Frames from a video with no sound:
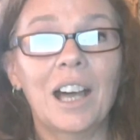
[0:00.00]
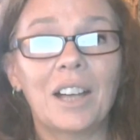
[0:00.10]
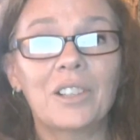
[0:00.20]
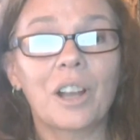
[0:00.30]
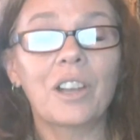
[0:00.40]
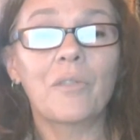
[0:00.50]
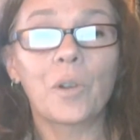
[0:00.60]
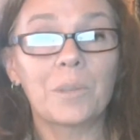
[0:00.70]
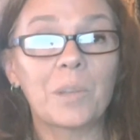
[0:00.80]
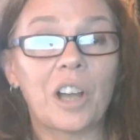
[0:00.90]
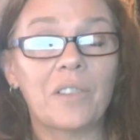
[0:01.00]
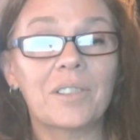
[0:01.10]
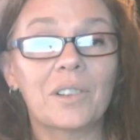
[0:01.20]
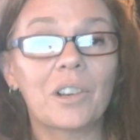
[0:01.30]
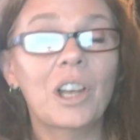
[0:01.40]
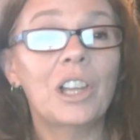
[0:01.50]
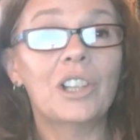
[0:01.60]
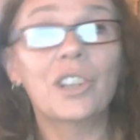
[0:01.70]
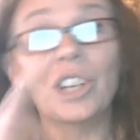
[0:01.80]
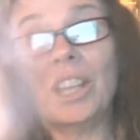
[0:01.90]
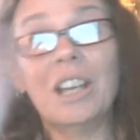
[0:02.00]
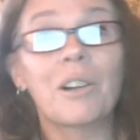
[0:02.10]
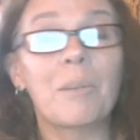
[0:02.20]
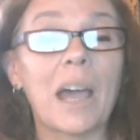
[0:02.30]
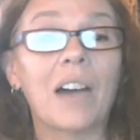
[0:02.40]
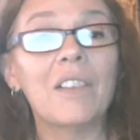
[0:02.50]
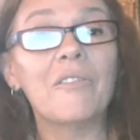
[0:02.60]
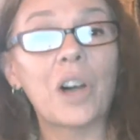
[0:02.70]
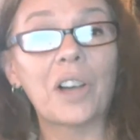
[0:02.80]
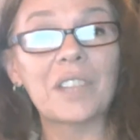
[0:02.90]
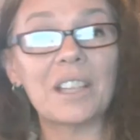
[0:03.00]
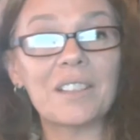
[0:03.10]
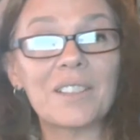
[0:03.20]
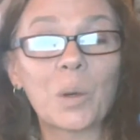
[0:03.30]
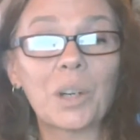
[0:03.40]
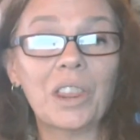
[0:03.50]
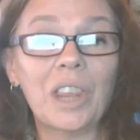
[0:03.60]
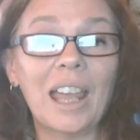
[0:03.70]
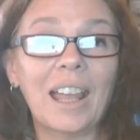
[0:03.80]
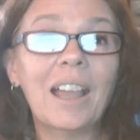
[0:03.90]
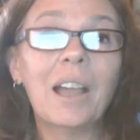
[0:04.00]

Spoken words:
drug enforcement officer that you're going to hear about involved in this sort of thing,